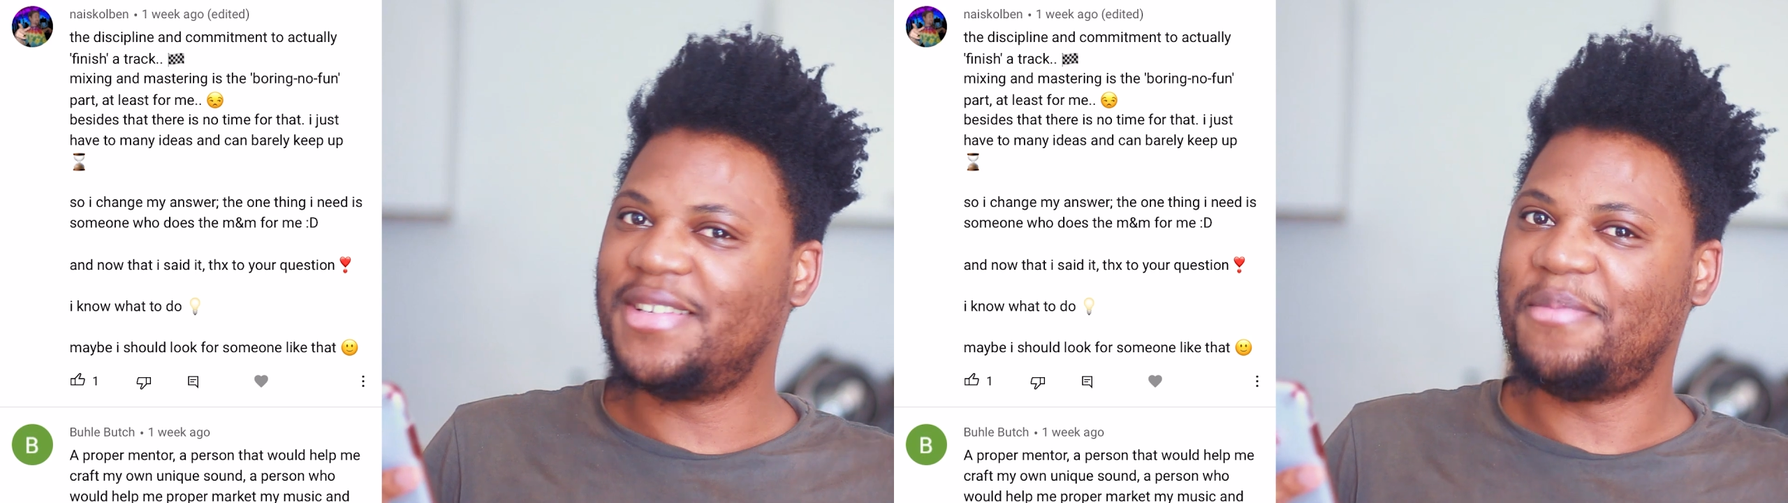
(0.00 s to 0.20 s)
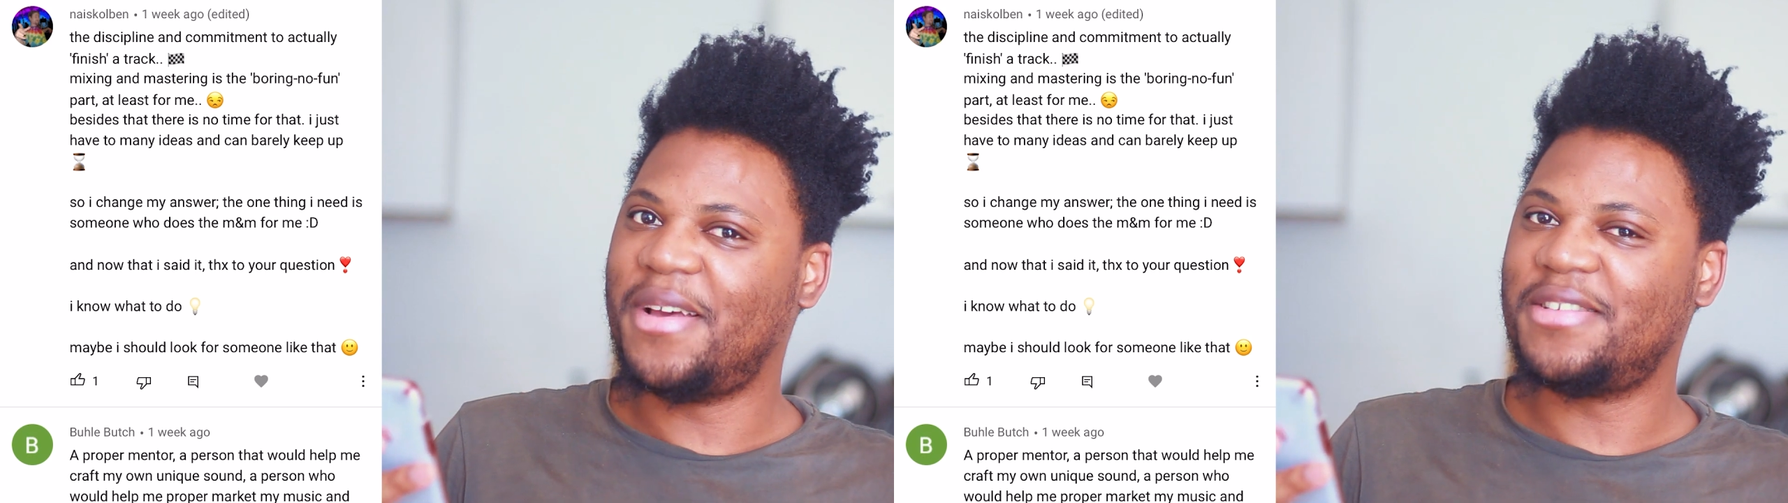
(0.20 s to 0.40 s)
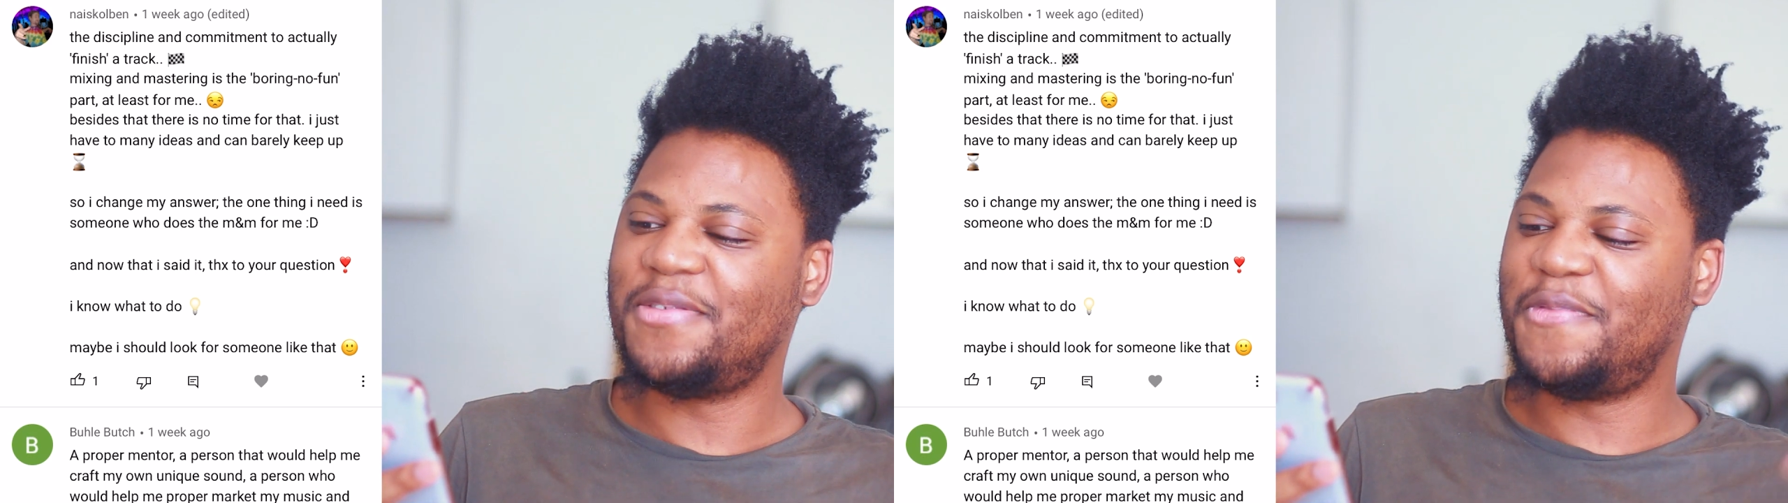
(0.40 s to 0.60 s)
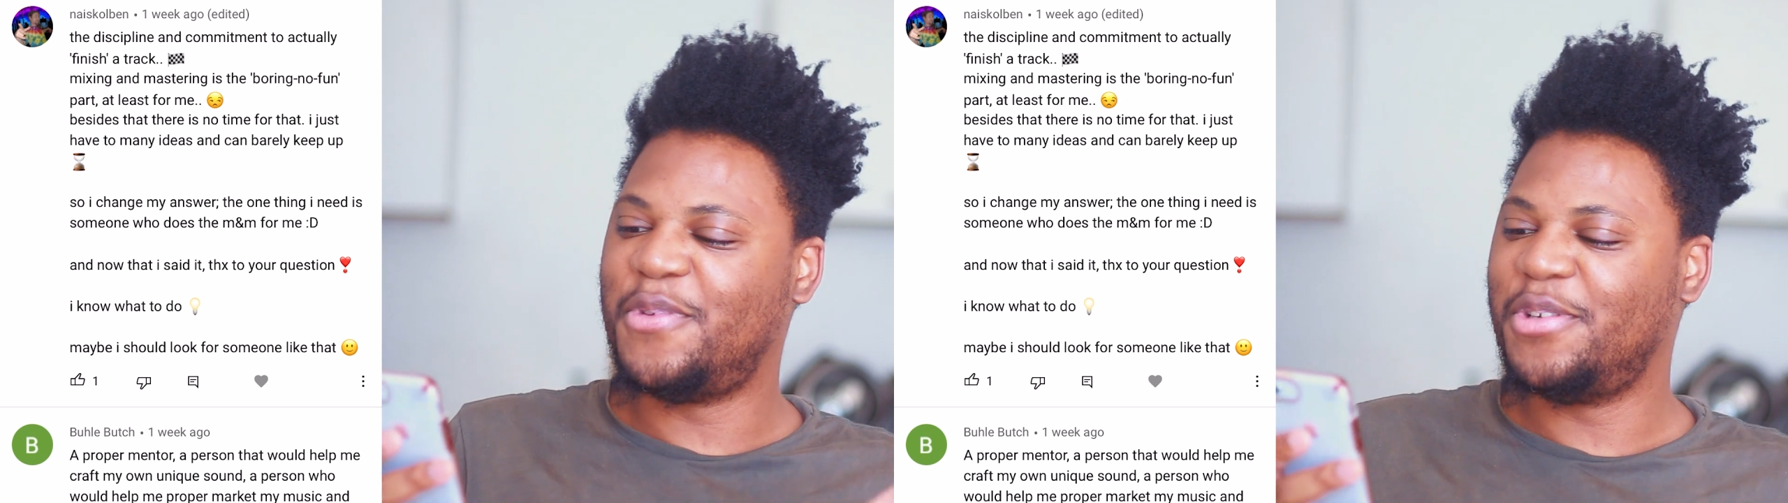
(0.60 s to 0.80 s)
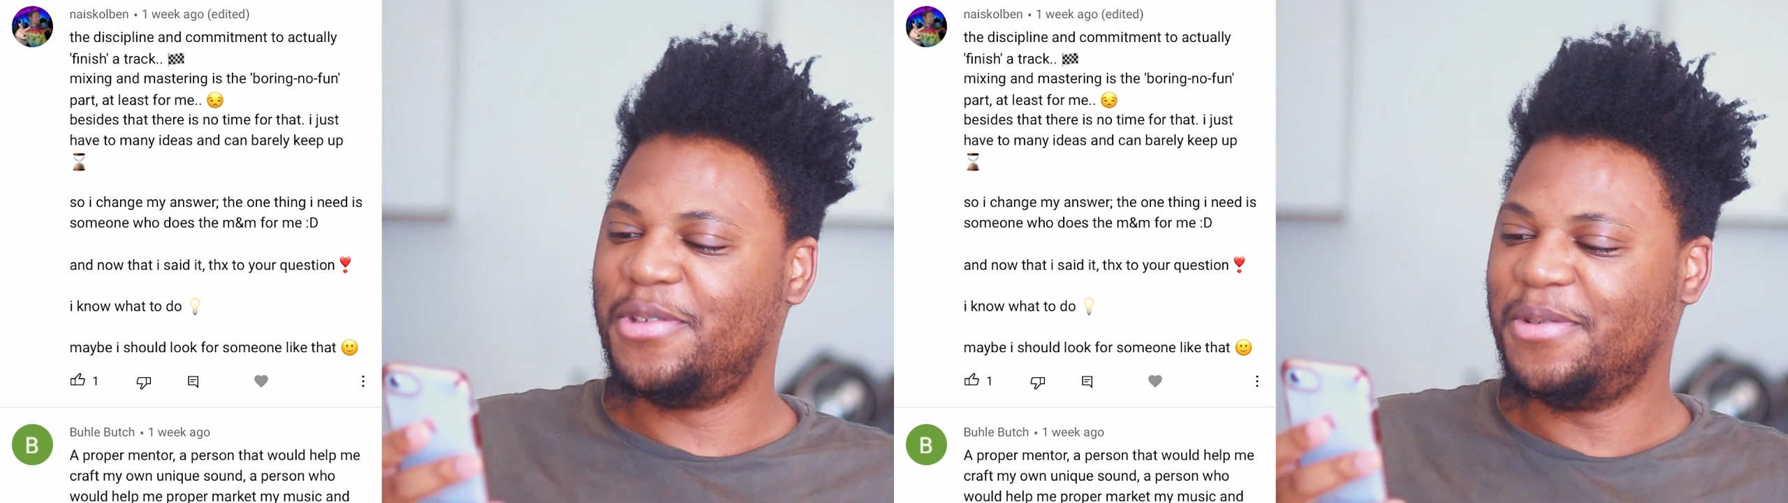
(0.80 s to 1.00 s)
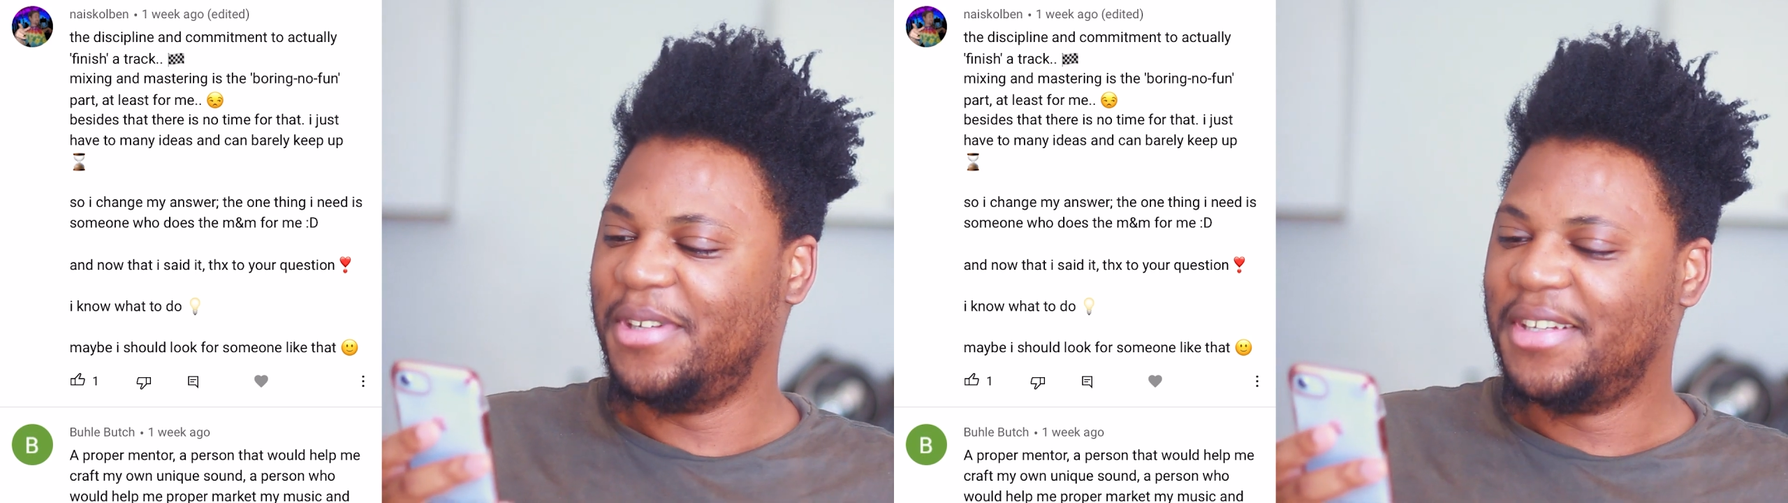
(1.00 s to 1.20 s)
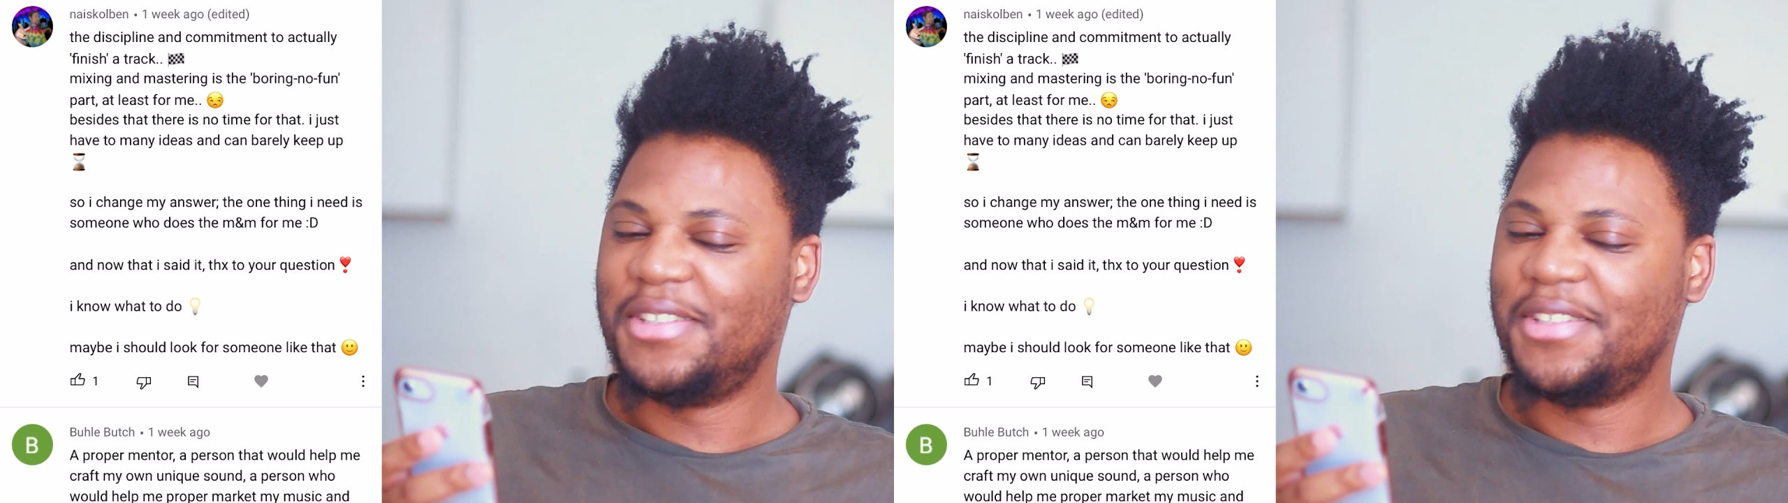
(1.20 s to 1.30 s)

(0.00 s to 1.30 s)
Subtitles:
and master for you.